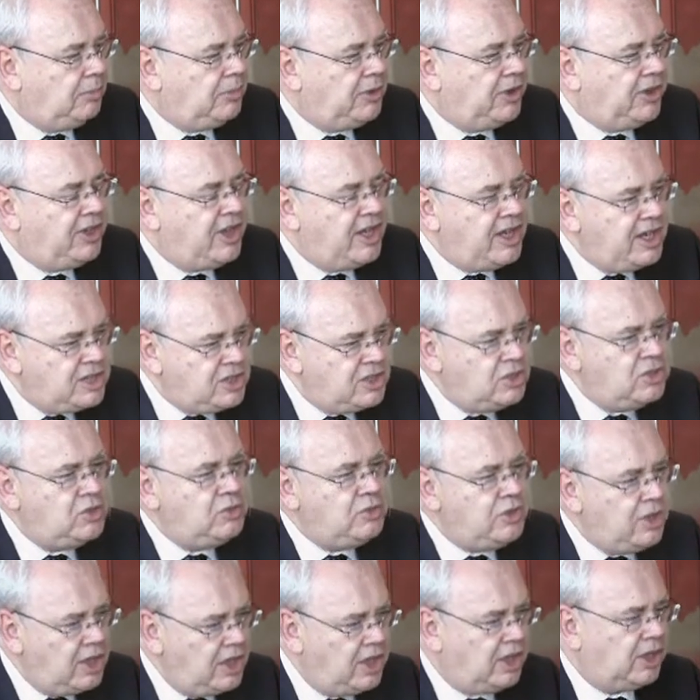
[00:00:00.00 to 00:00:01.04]
But they
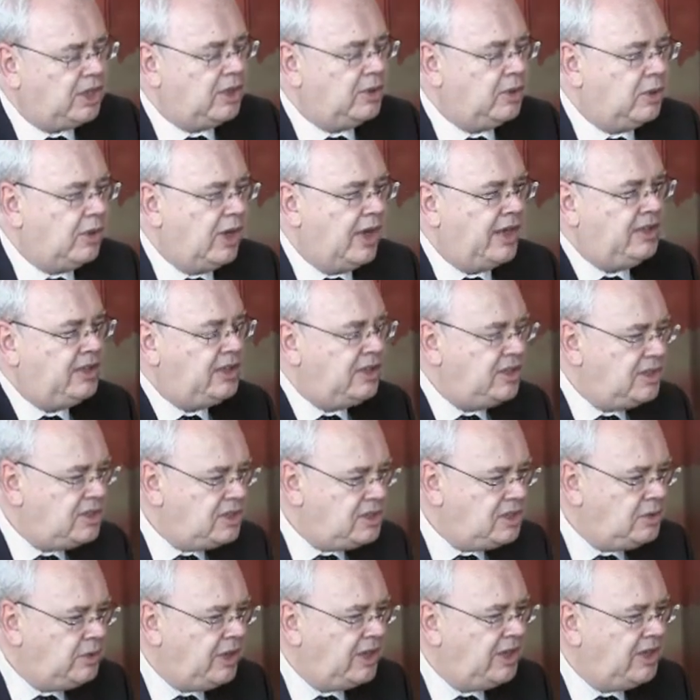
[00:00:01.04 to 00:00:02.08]
do know and they do